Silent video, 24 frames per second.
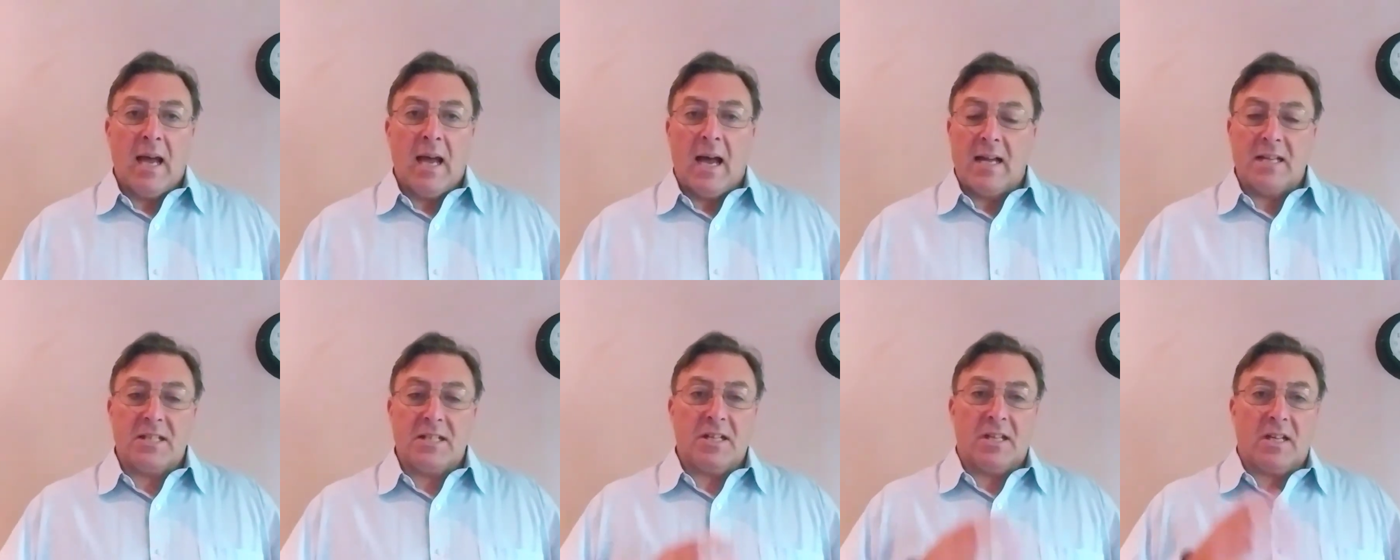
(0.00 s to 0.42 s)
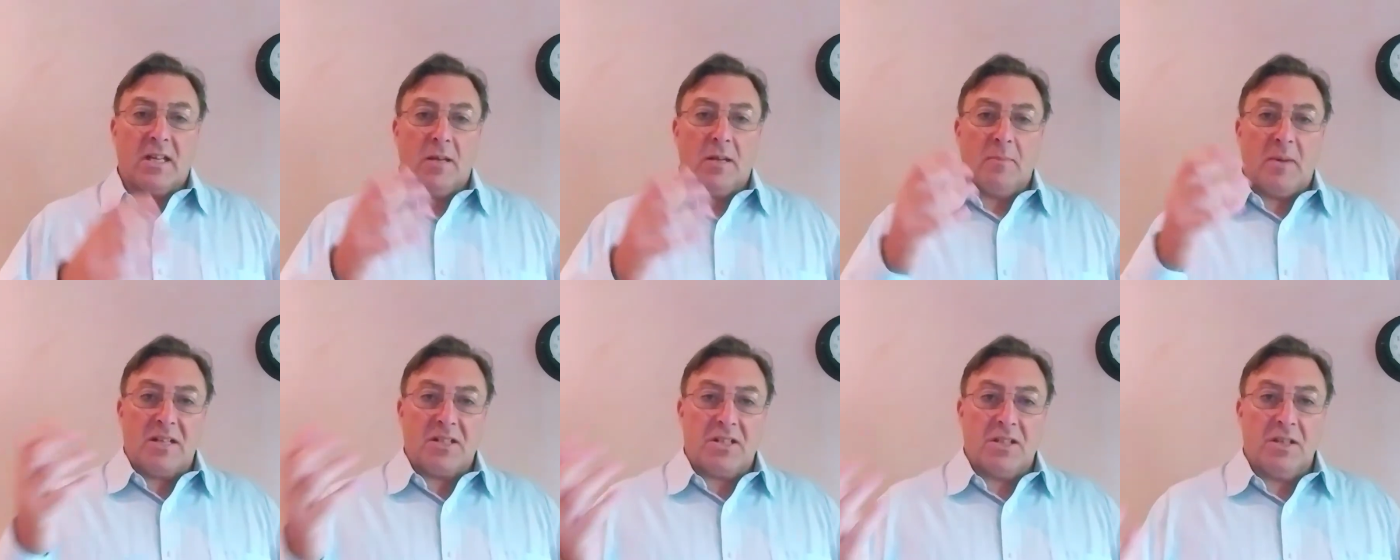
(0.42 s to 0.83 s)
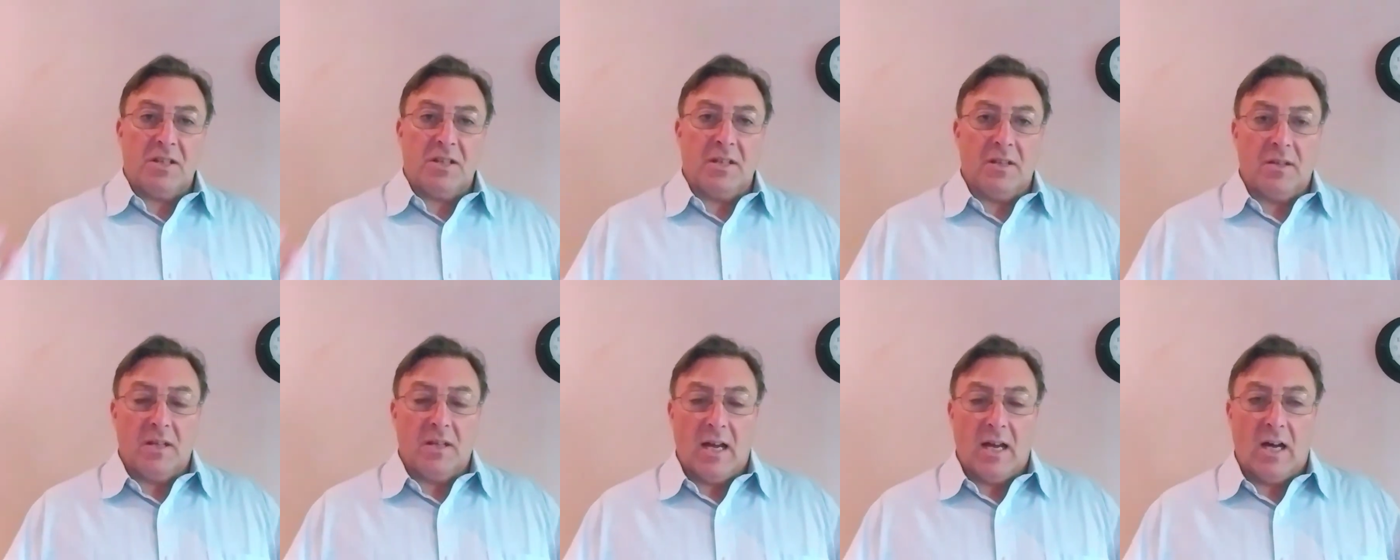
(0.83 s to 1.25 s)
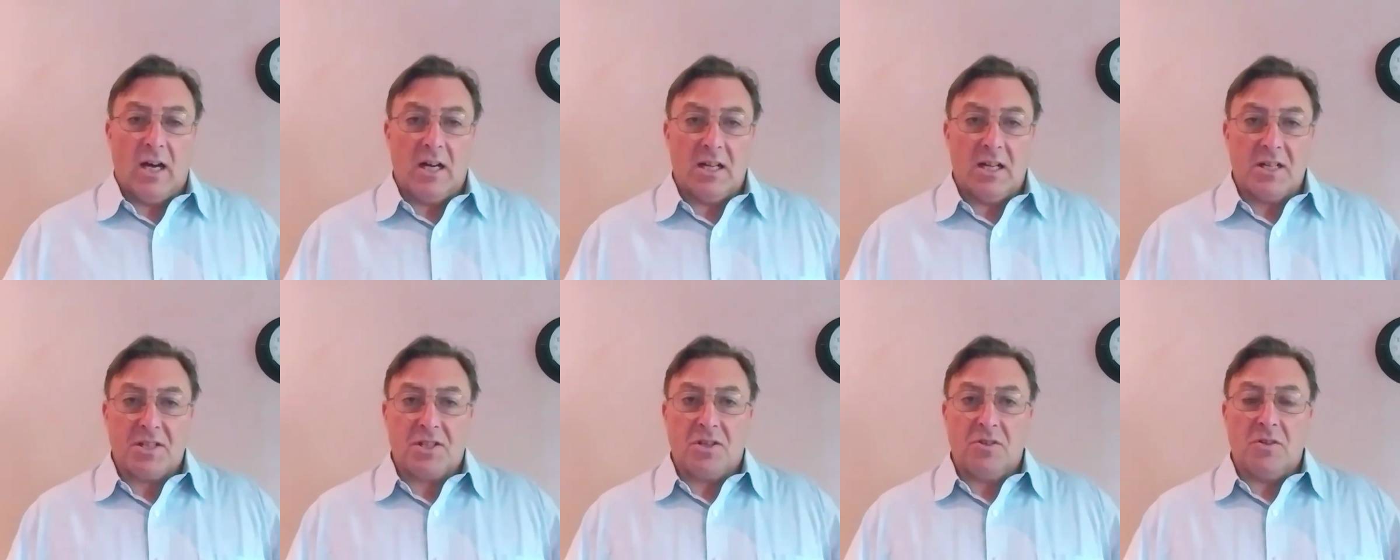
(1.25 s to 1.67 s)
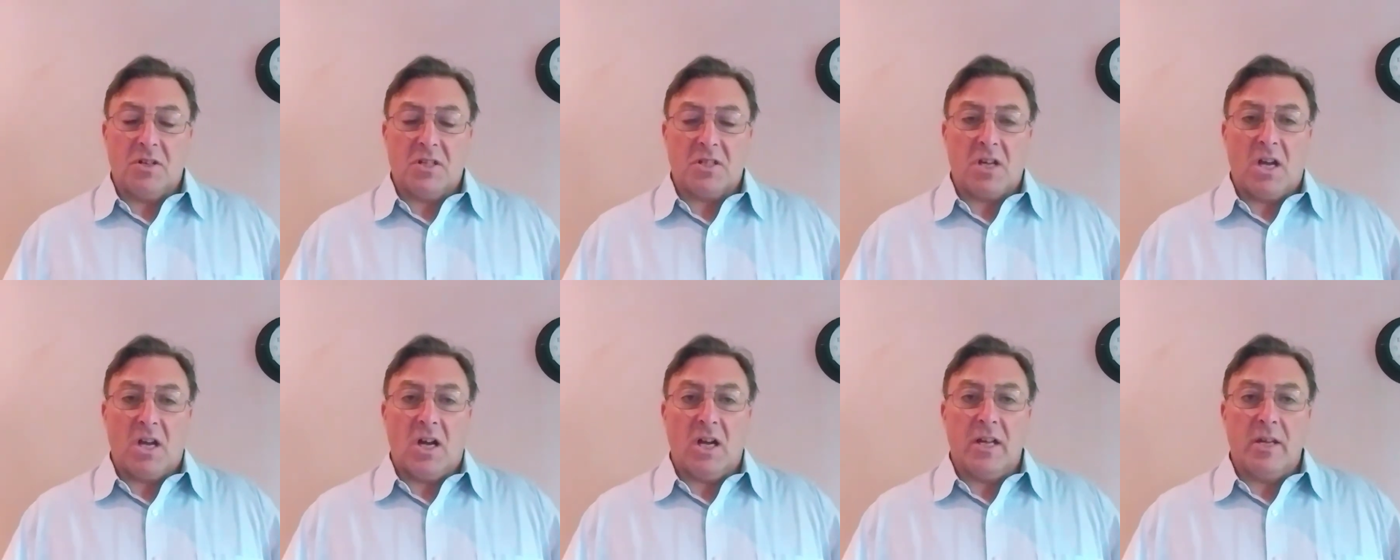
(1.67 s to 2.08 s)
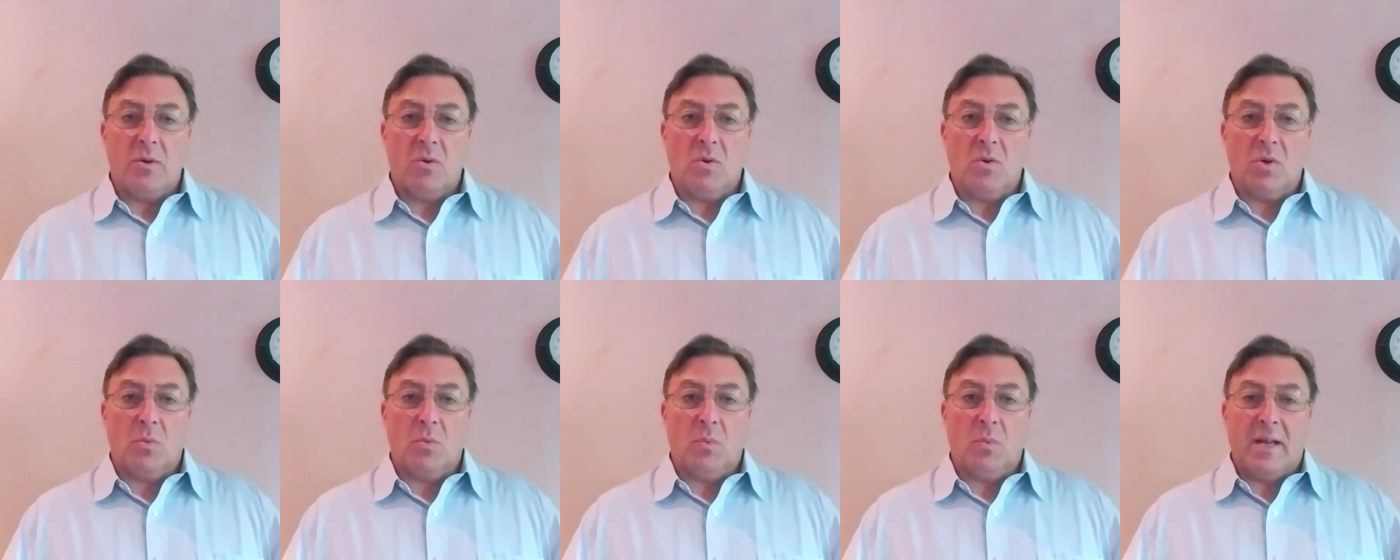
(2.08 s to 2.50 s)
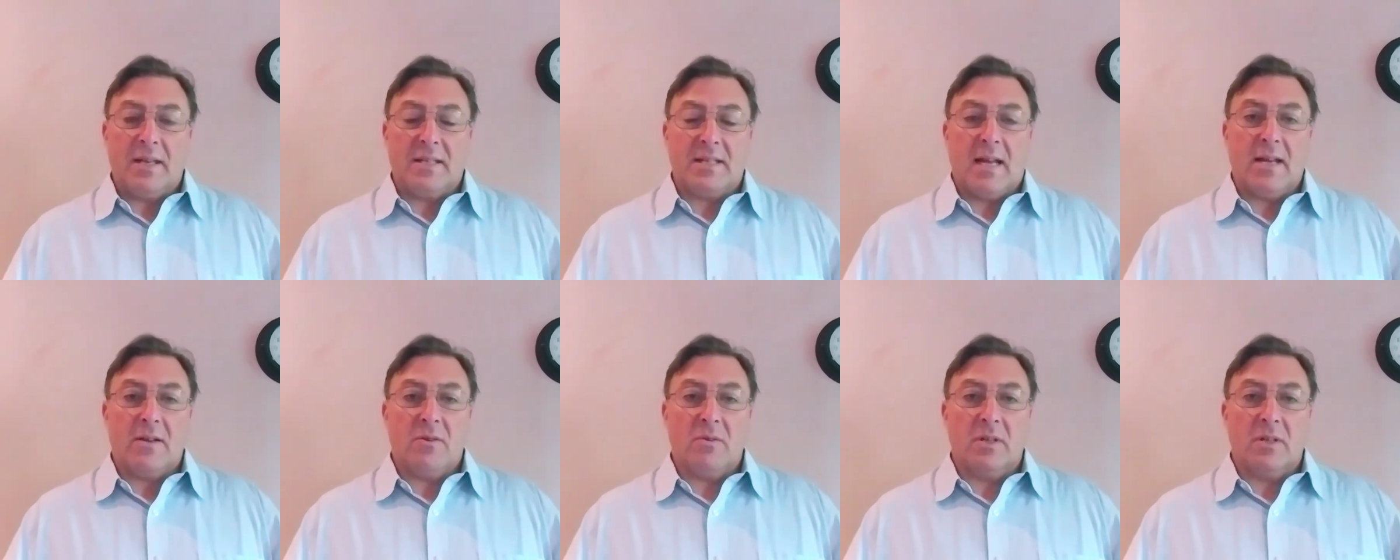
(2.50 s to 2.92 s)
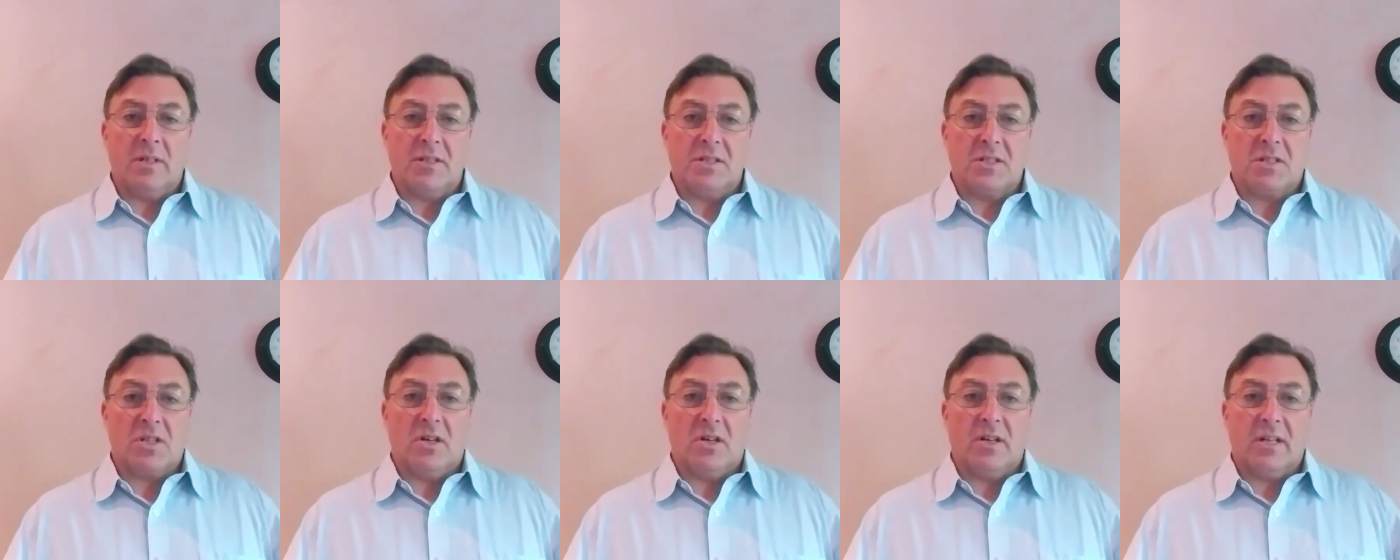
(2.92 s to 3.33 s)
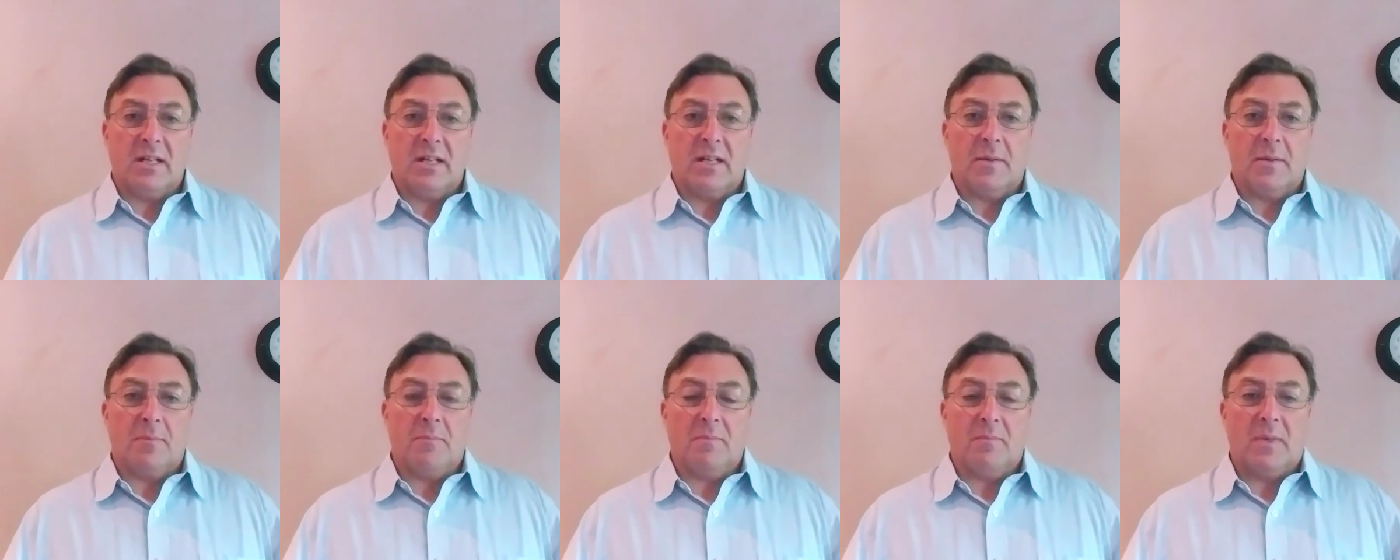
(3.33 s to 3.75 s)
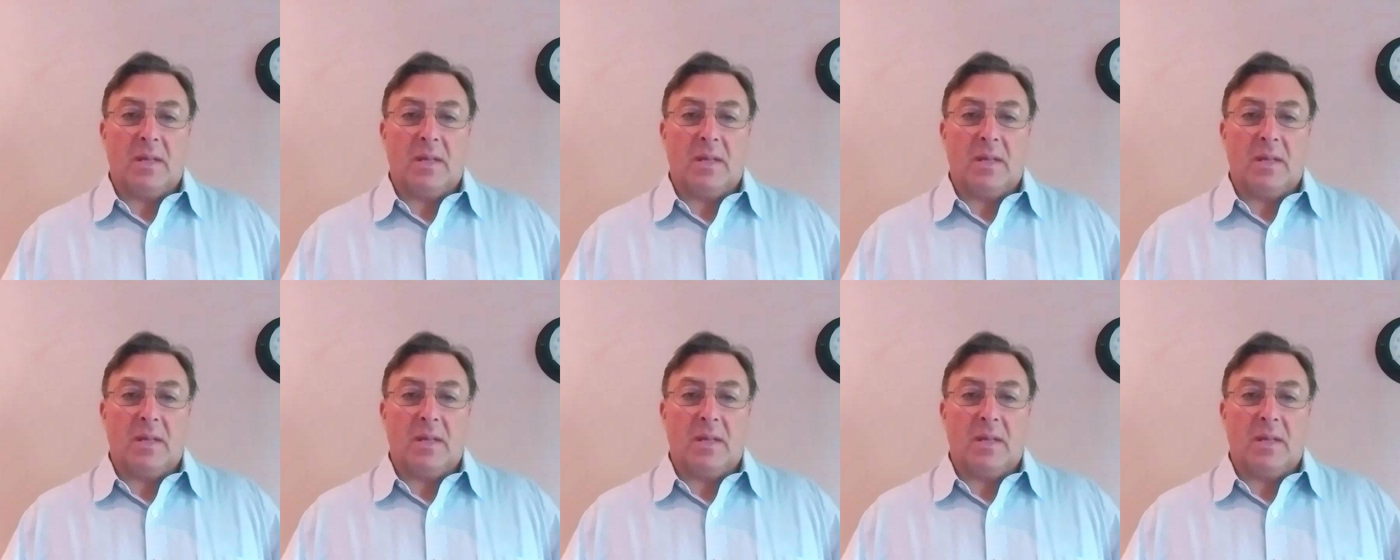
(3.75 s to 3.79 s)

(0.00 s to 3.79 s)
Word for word: As you can imagine, uh, as soon as I went out and started